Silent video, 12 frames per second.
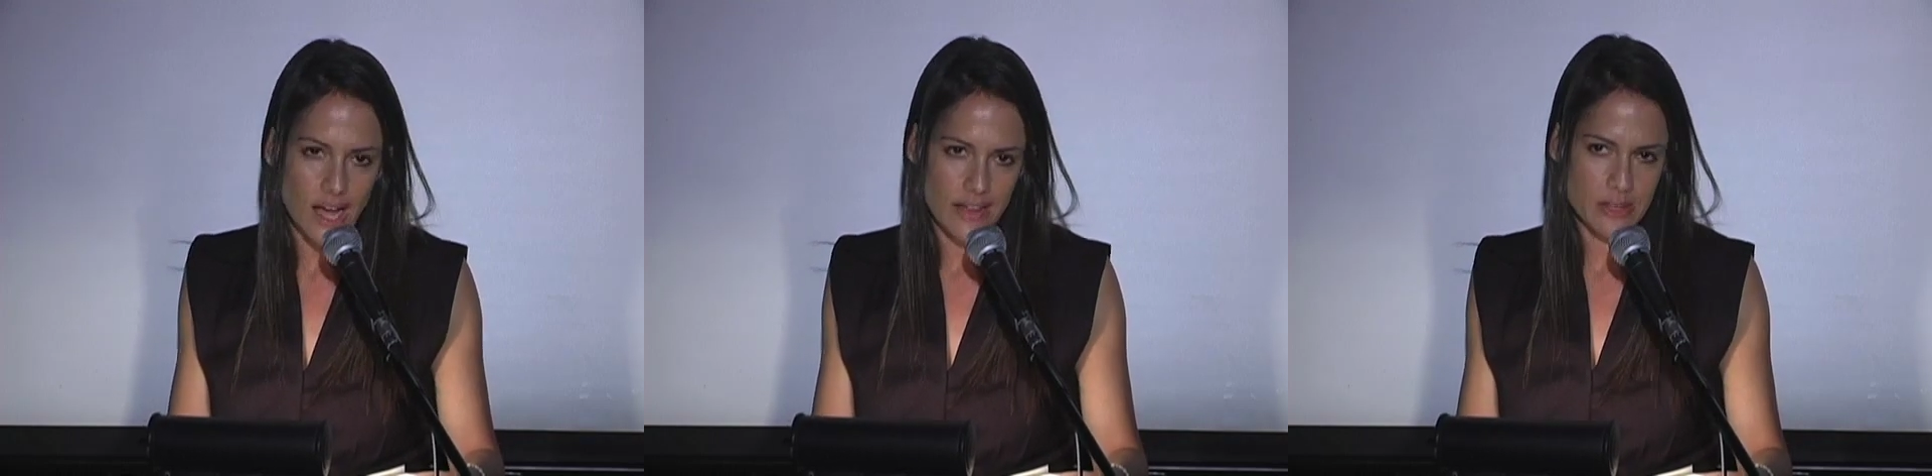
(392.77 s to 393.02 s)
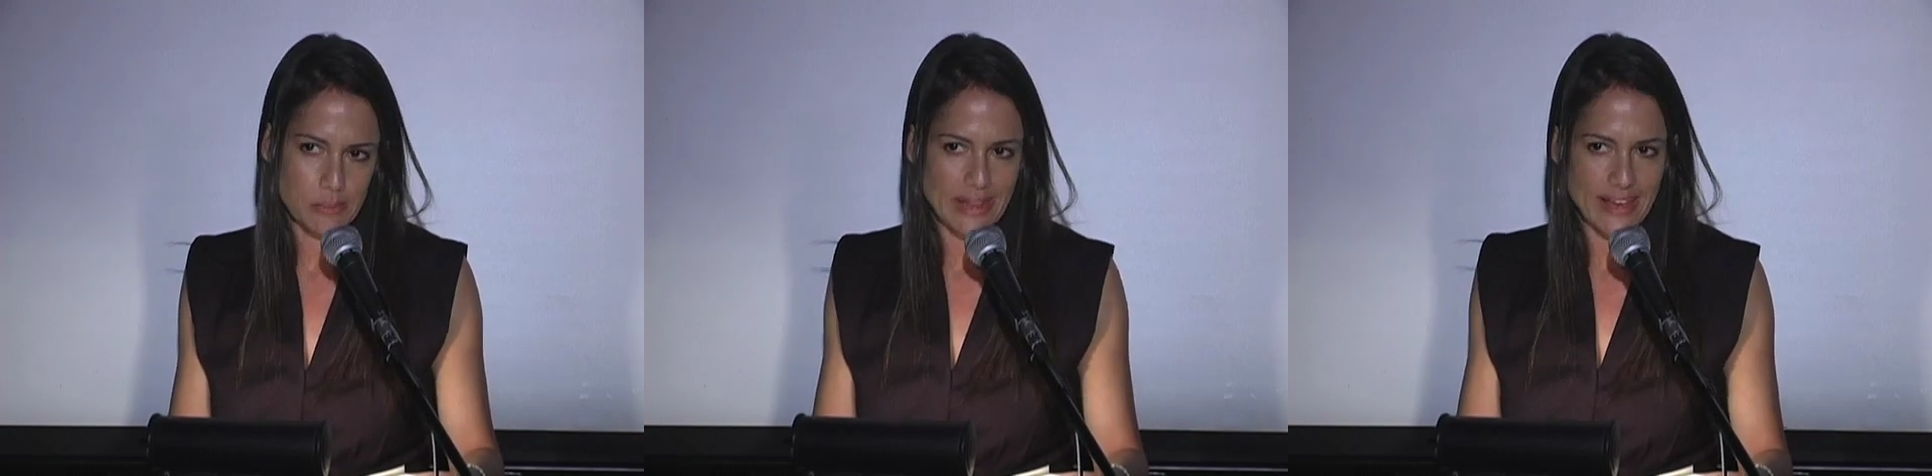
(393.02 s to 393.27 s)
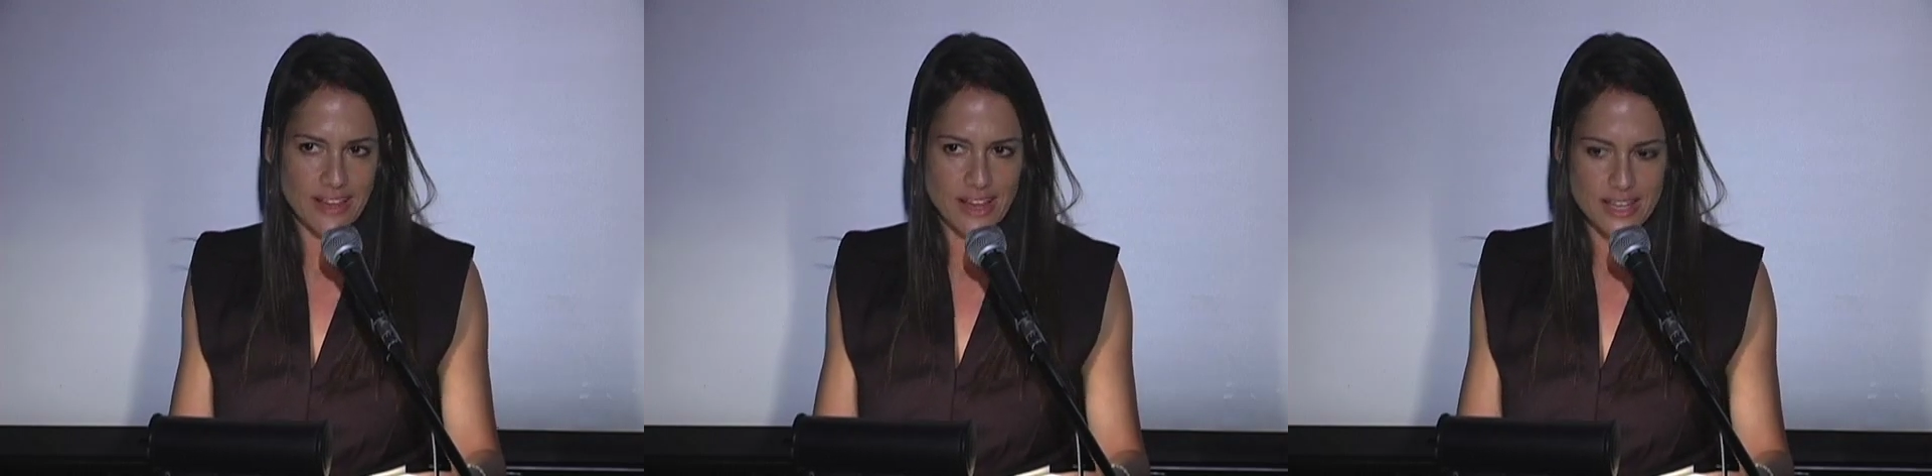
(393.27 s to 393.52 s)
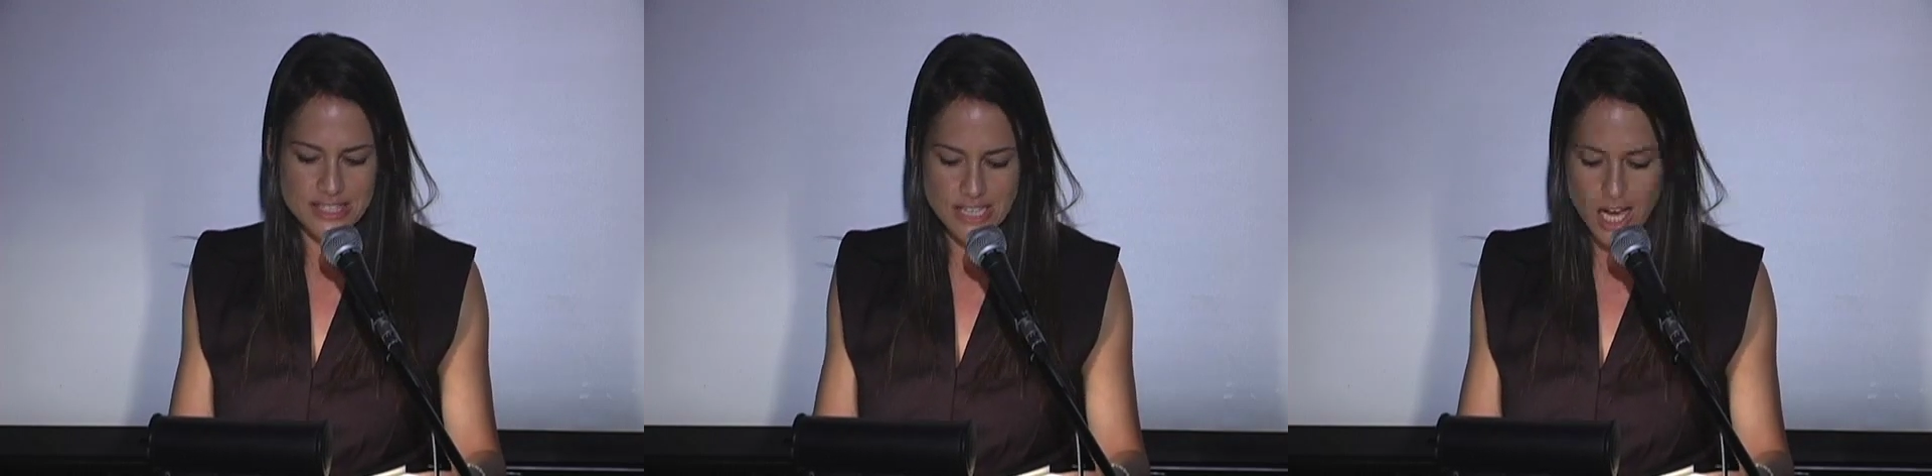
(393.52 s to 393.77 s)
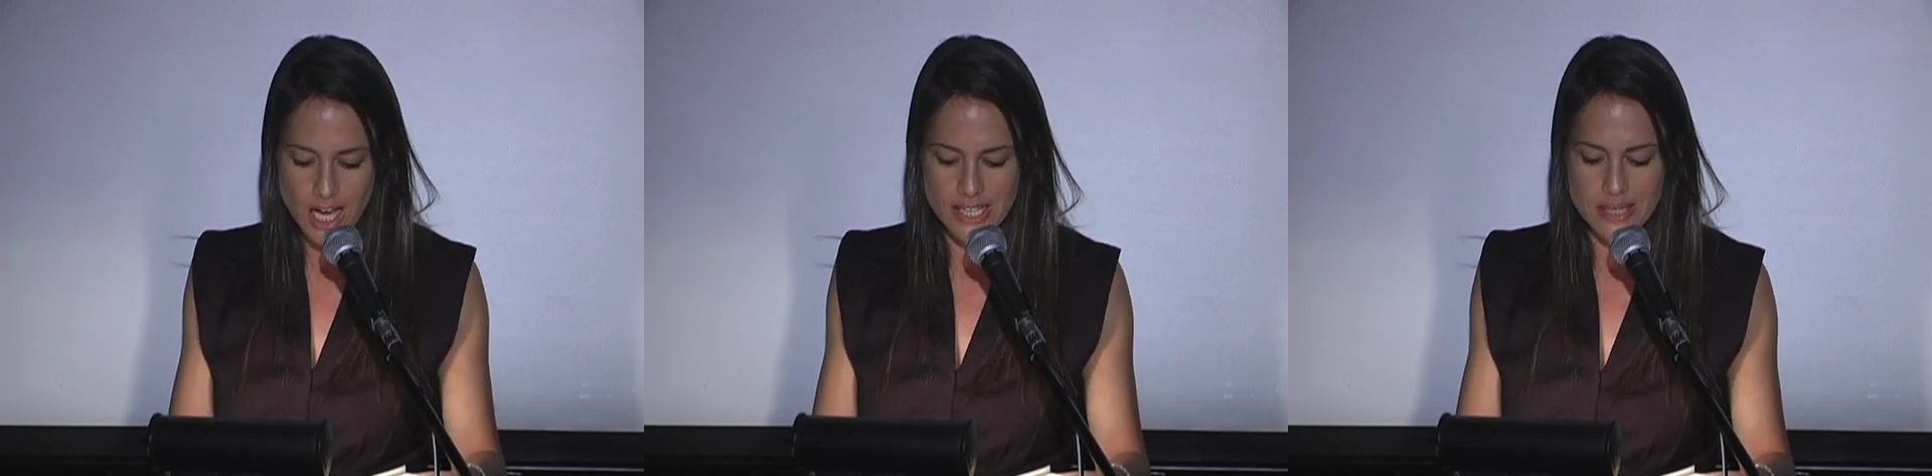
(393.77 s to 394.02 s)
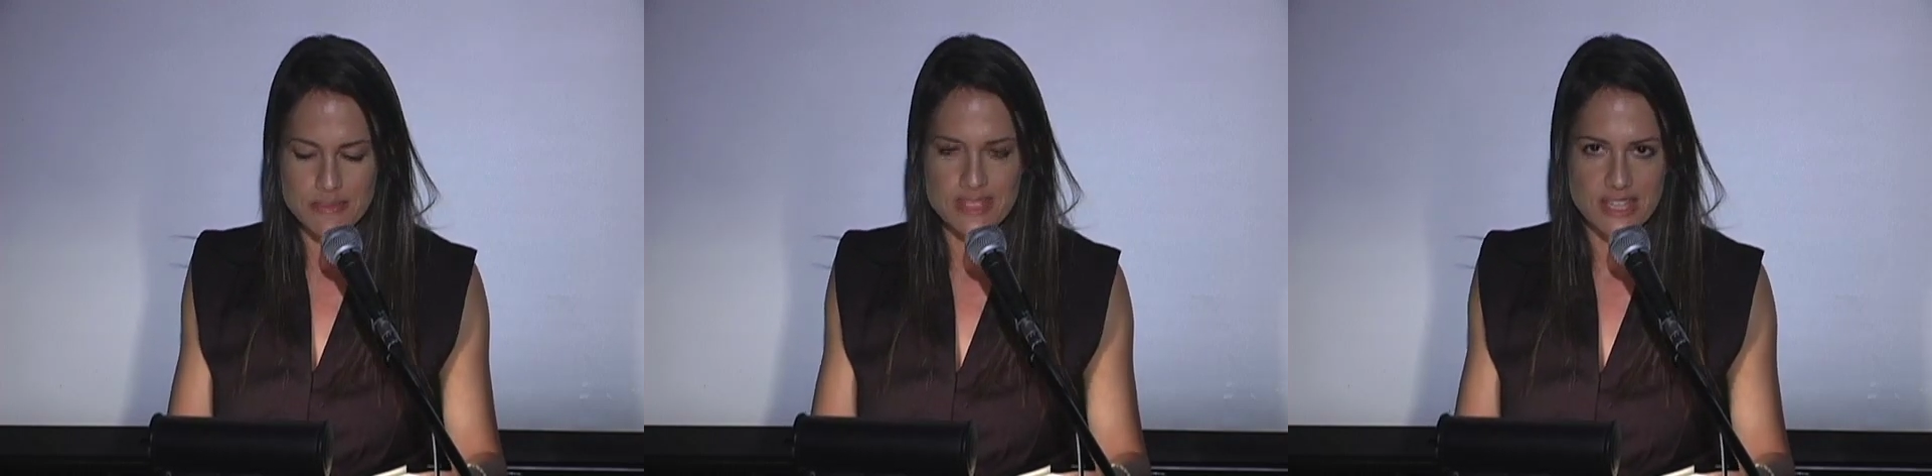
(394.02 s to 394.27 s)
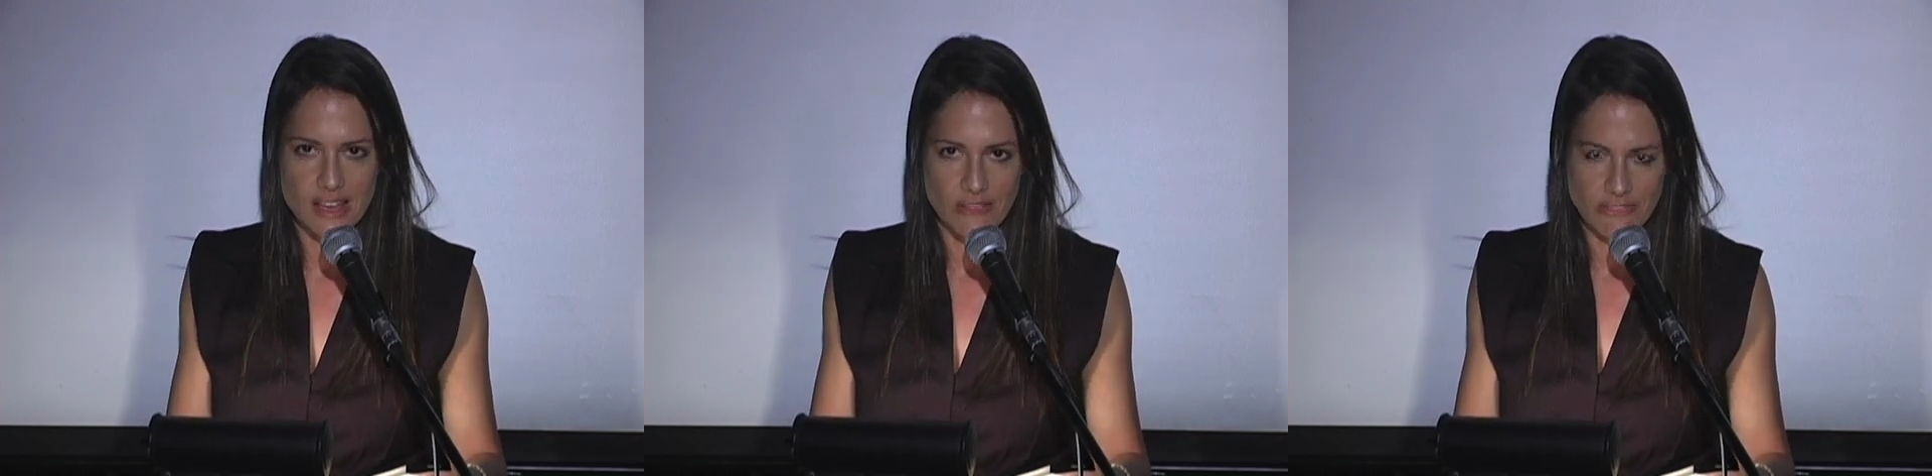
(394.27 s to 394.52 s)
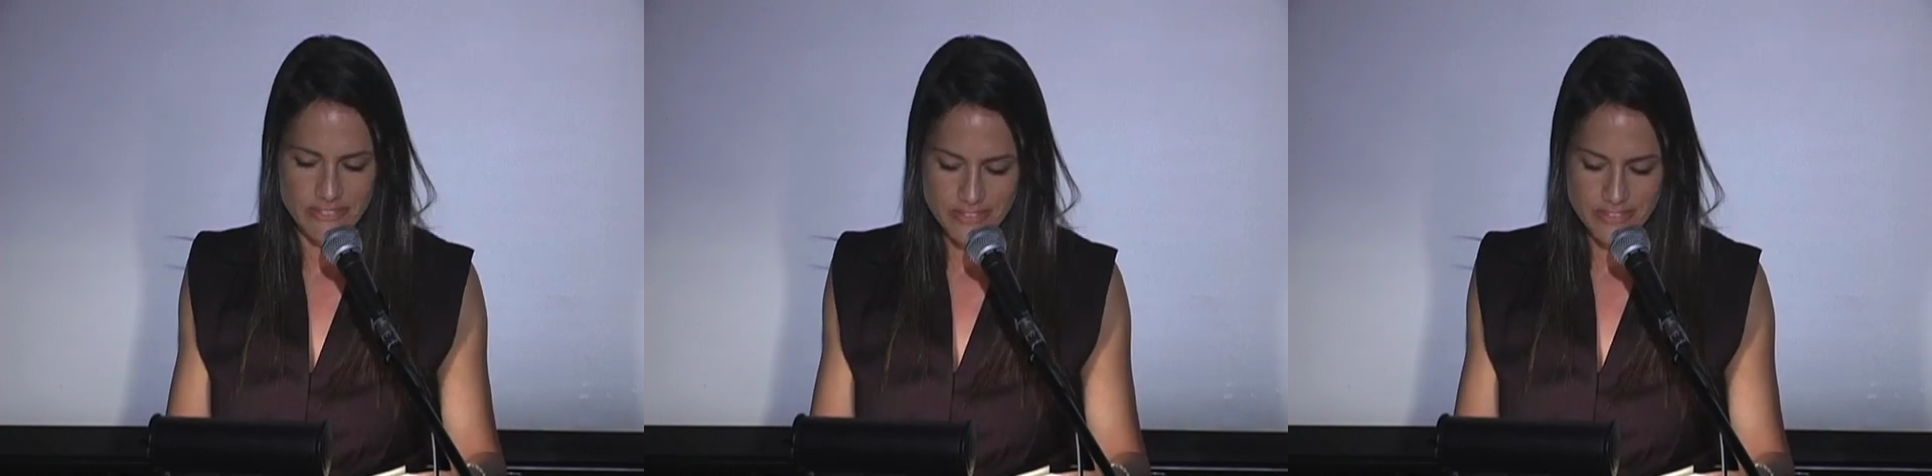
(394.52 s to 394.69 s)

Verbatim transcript: on the black guy's cock himself.